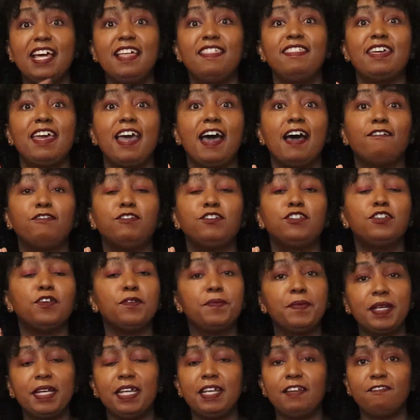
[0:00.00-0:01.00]
They have so
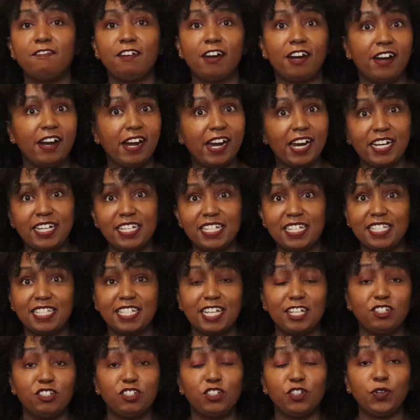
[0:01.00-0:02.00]
many varieties
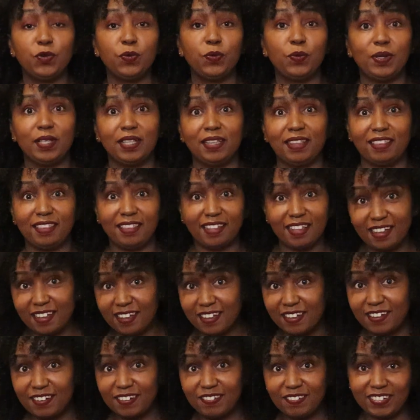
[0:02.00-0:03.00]
that you will
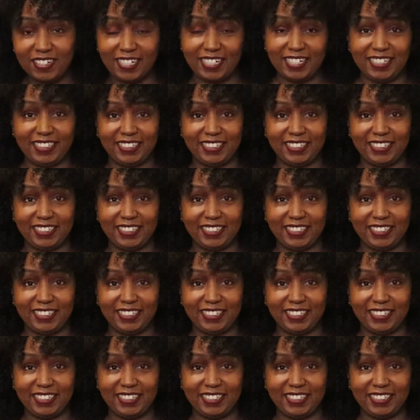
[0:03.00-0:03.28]
love.